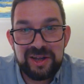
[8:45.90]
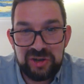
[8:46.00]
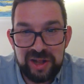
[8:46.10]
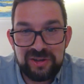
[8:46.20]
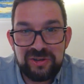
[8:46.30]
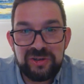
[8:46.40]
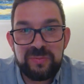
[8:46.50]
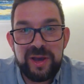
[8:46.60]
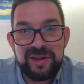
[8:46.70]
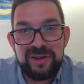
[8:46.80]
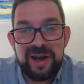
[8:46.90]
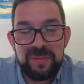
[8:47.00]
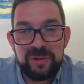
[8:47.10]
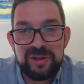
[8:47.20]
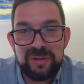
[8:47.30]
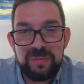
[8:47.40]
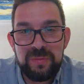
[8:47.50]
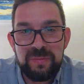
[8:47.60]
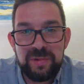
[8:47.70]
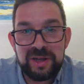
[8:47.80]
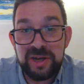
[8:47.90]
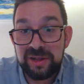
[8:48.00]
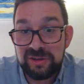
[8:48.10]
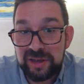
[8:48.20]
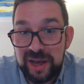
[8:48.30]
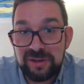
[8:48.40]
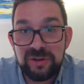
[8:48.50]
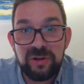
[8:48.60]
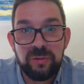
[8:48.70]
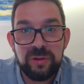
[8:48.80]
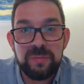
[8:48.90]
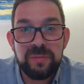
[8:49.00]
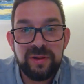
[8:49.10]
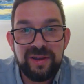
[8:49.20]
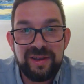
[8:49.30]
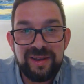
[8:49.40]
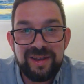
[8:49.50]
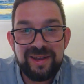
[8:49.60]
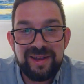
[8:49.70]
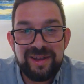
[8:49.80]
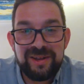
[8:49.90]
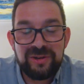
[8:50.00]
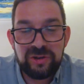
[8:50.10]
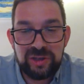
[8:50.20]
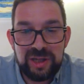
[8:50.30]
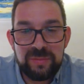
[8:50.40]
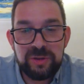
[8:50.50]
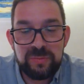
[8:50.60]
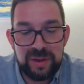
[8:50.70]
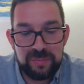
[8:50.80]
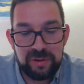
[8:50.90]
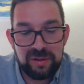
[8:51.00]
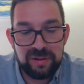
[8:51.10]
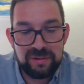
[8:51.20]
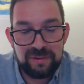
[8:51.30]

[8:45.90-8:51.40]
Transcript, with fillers: a chance to spend time with them, a chance to get to know them, to see them as people.